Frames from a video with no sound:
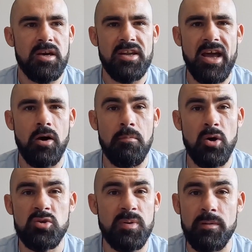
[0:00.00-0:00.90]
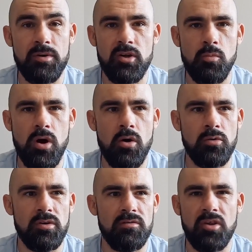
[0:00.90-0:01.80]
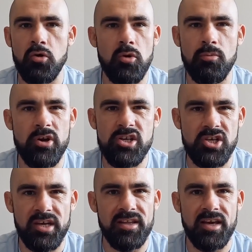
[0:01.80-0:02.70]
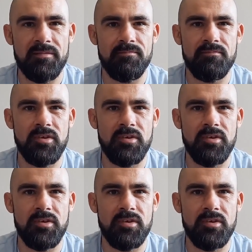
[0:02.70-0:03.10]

and how most people in the world don't appreciate that.